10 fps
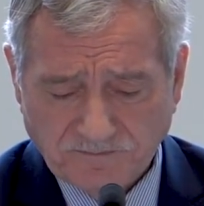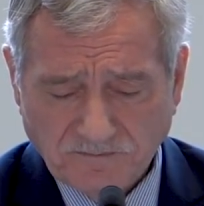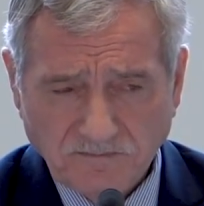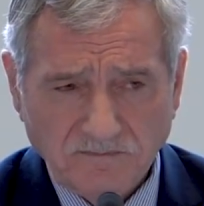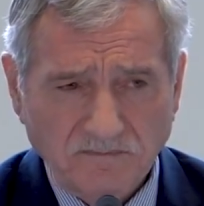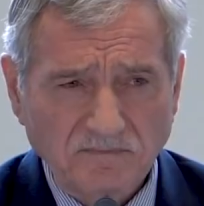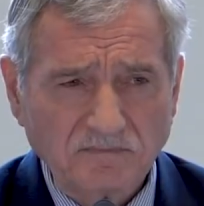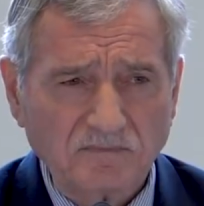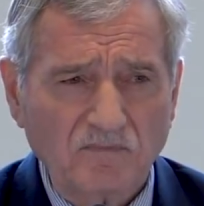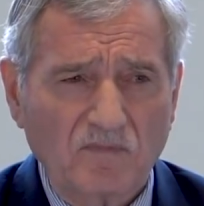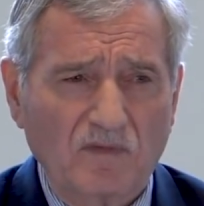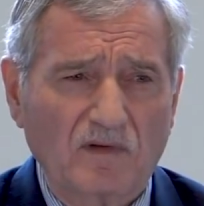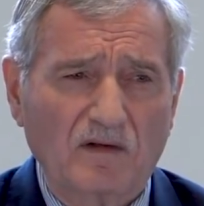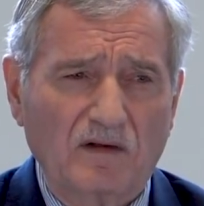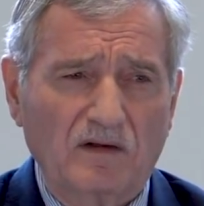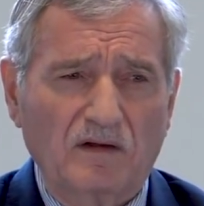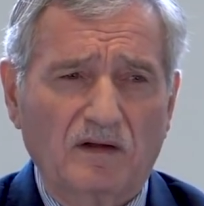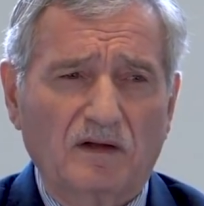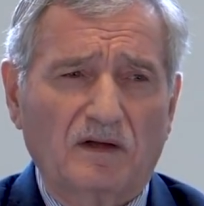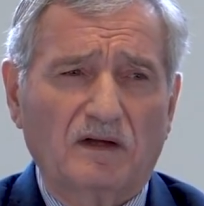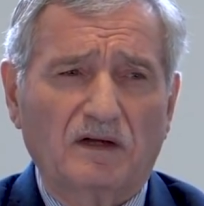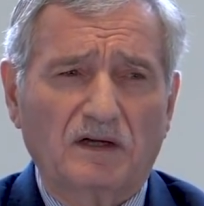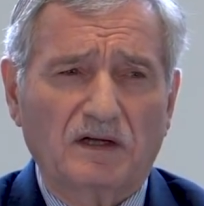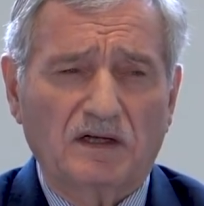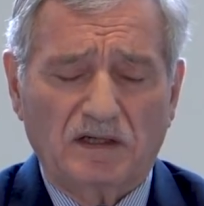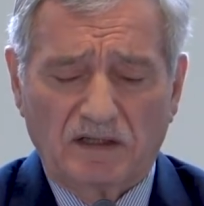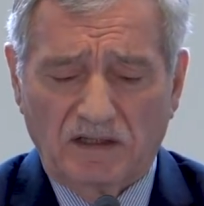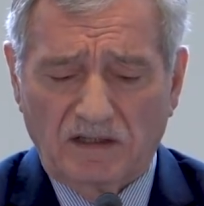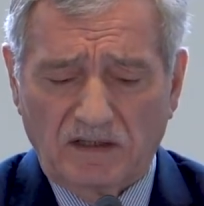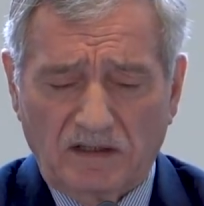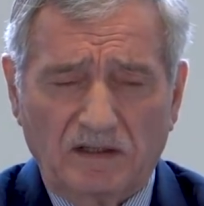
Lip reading: No one is speaking in this clip.